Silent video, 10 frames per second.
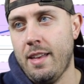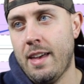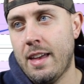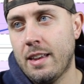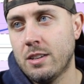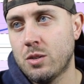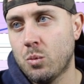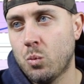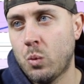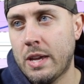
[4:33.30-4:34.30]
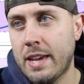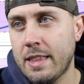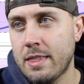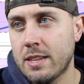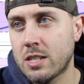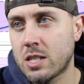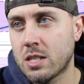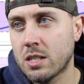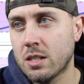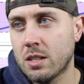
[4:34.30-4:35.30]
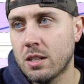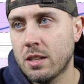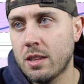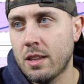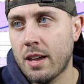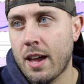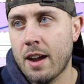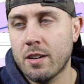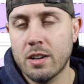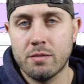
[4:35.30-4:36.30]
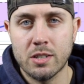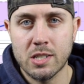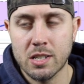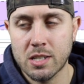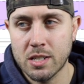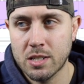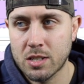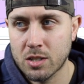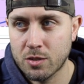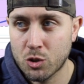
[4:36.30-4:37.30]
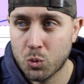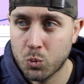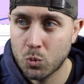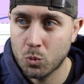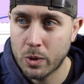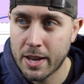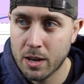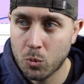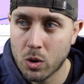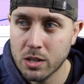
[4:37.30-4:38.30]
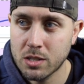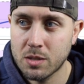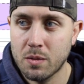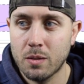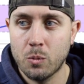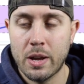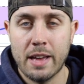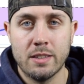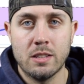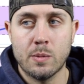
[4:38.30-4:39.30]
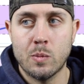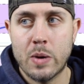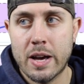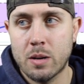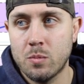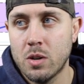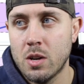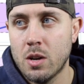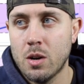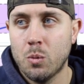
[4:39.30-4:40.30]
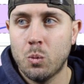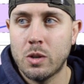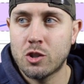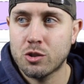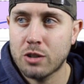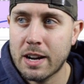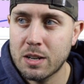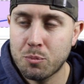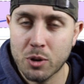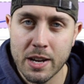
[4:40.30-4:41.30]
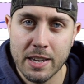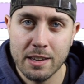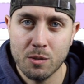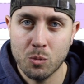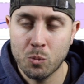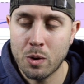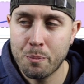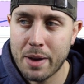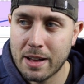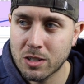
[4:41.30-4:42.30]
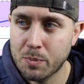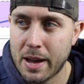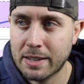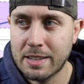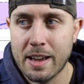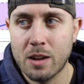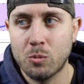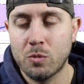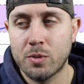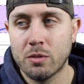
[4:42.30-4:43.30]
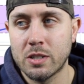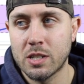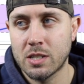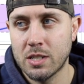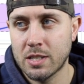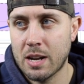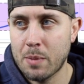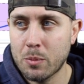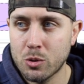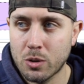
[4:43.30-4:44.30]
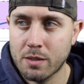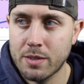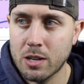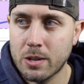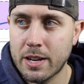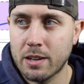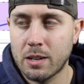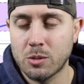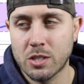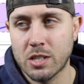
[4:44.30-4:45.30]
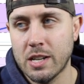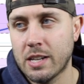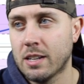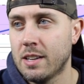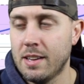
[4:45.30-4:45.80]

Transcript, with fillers: And we hit this area of resistance. We hit it once, we had the double bottom. We tried to break it, we bounced back down for resistance. And I remember doing a video here and I was just like,